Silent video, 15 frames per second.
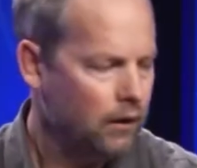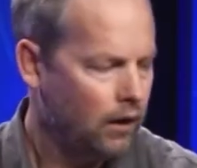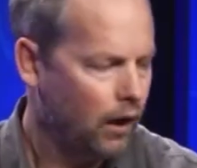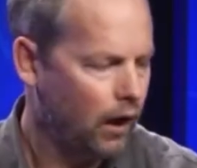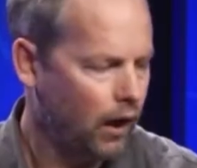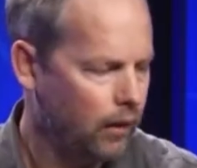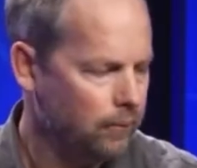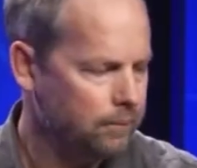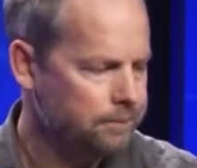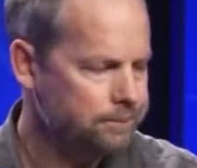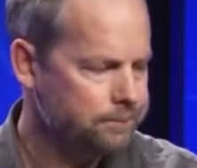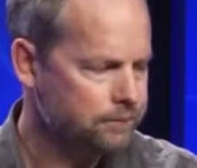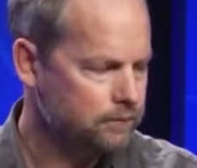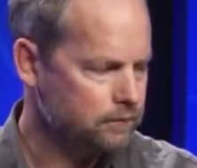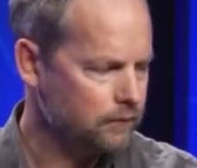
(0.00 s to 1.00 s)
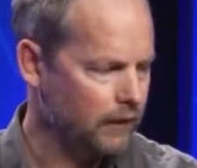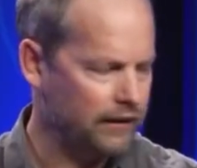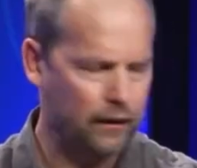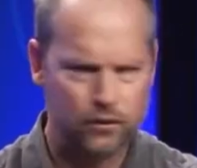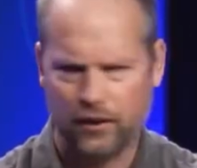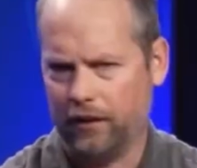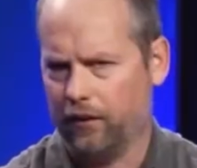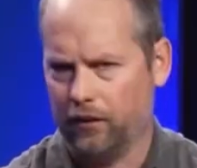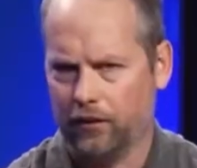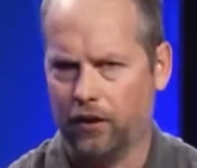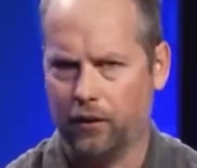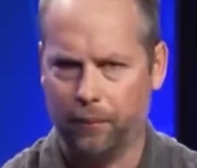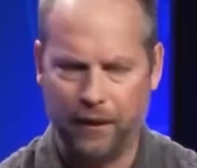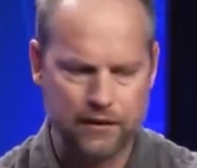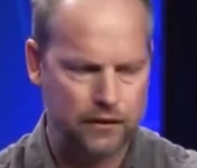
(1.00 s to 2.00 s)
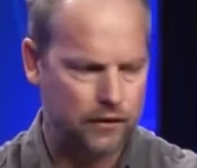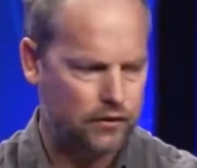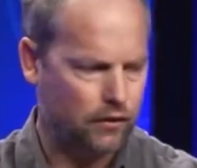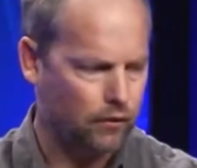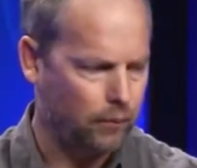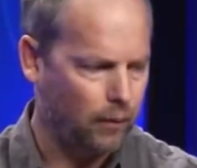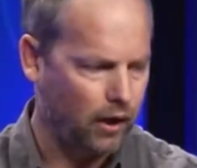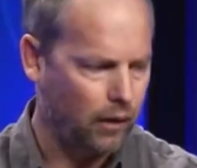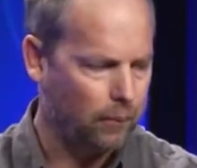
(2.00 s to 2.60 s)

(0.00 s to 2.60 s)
And that was kind of their basic general model.